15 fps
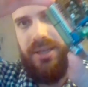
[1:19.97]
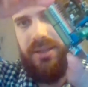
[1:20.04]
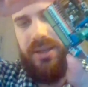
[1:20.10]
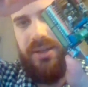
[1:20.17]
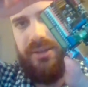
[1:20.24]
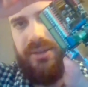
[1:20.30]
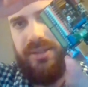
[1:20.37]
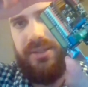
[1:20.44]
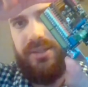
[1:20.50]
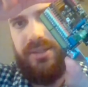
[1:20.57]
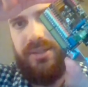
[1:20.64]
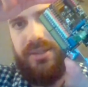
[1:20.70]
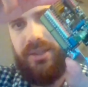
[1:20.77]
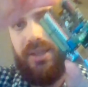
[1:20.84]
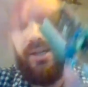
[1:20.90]
and there it says
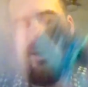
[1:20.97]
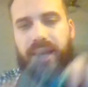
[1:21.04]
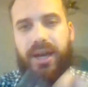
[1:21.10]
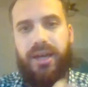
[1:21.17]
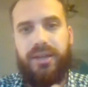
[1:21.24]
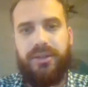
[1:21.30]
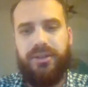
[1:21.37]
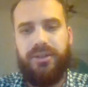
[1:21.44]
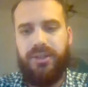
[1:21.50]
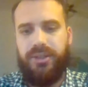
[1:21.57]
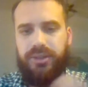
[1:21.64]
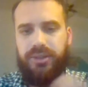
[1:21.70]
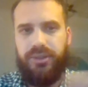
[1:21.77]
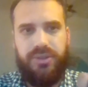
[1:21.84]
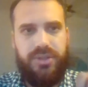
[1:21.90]
the letter A.
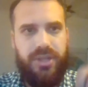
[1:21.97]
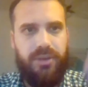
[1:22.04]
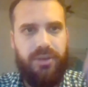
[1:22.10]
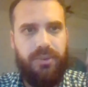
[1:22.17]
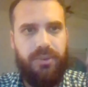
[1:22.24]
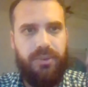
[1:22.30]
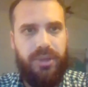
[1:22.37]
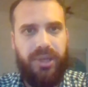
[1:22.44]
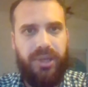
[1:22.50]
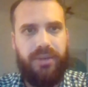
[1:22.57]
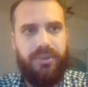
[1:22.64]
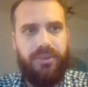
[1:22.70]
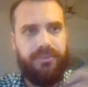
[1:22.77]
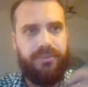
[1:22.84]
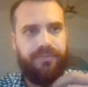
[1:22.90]
You'll see it when you're playing
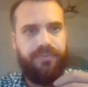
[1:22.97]
with it.